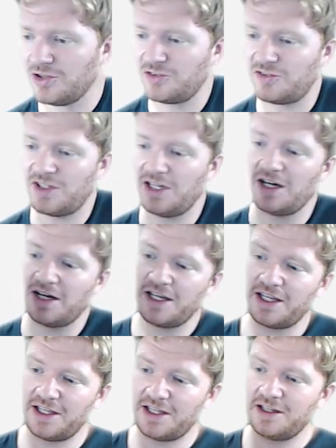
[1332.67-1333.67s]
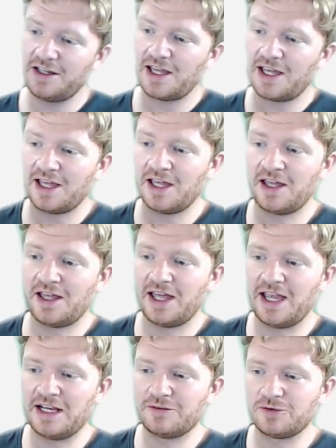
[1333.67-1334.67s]
CIE uh,
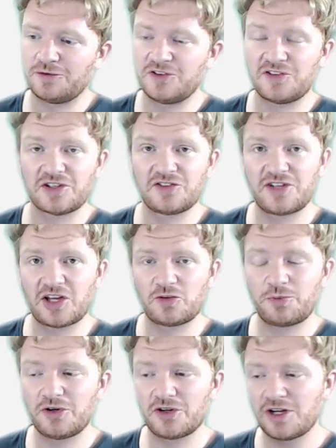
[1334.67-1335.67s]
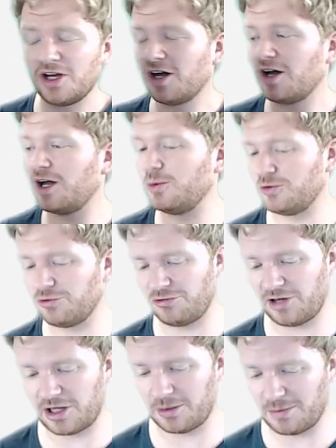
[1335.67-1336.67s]
A-level physics textbook, I would
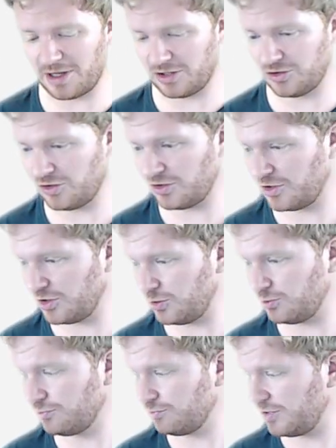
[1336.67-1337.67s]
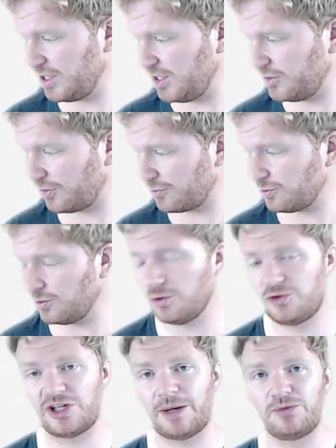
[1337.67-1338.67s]
recommend that you read
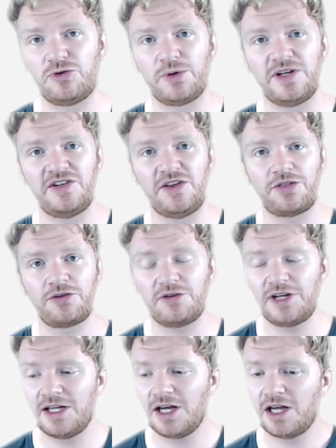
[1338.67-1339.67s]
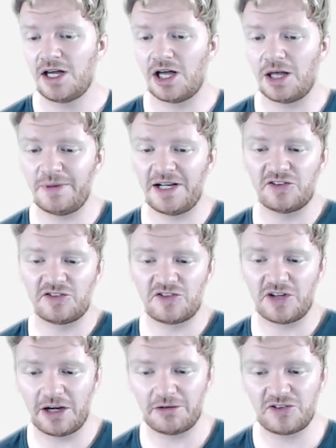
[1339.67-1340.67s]
through chapter 23 um, in its
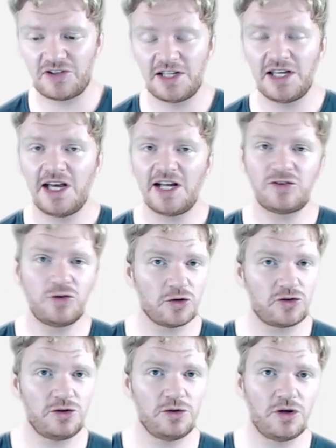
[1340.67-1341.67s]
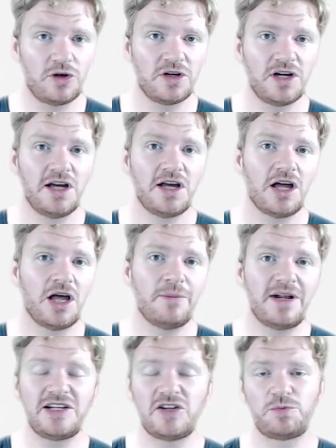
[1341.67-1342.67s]
entirety. It's not too long
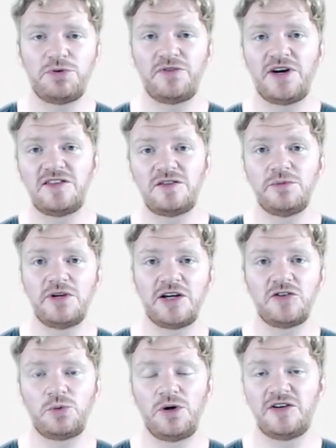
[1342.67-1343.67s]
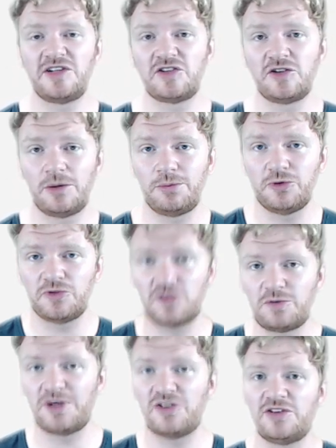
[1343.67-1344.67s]
um, and it does provide some nice worked examples,
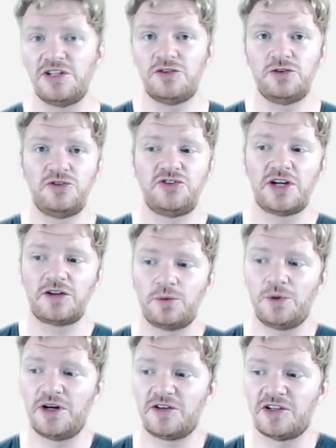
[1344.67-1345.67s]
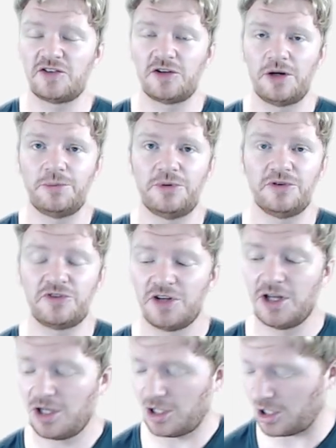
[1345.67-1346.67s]
especially. Do check the worked examples.
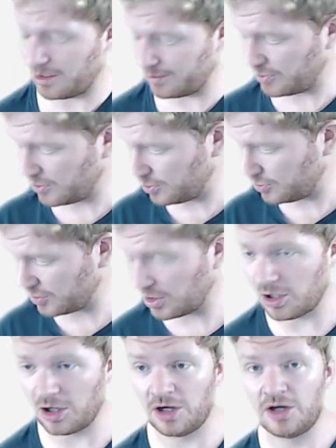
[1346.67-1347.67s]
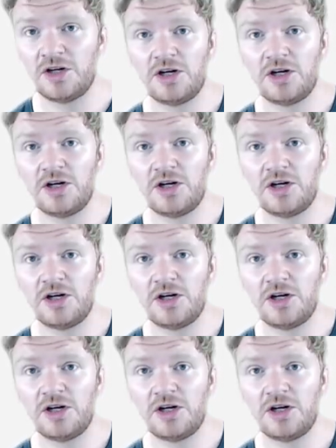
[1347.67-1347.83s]
Um, those are,